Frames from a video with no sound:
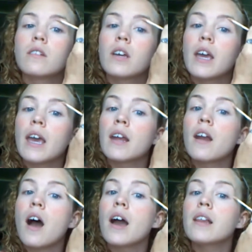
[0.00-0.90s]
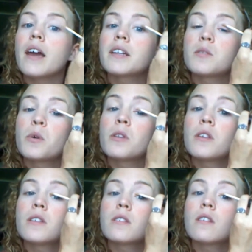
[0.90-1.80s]
and I like to put
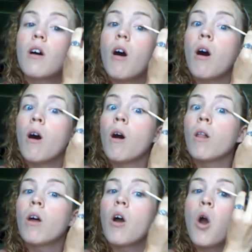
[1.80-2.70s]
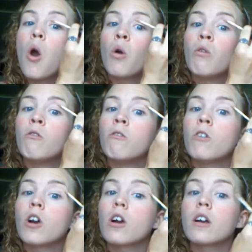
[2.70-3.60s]
this all
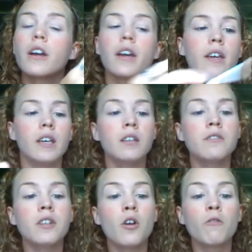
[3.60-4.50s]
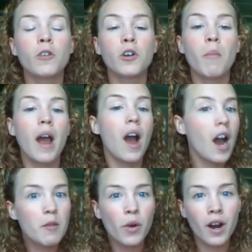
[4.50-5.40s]
over, even over my
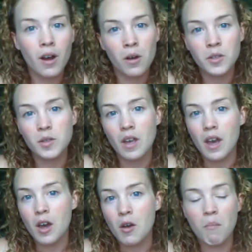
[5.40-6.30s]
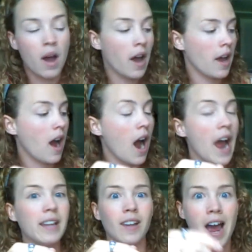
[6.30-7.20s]
eyebrows, my
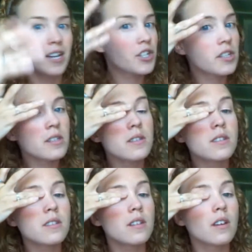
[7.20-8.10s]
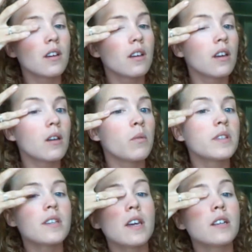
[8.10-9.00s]
eyelashes. And
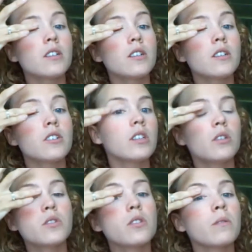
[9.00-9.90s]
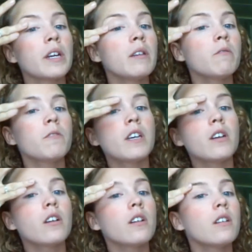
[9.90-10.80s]
once again, you're just going to use your ring
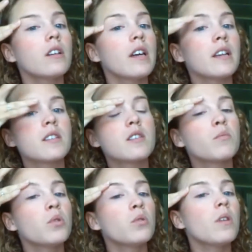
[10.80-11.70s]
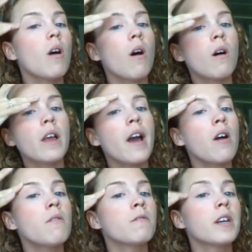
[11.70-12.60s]
finger and smooth it all
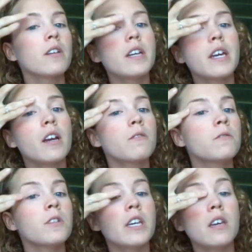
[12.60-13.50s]
out very carefully.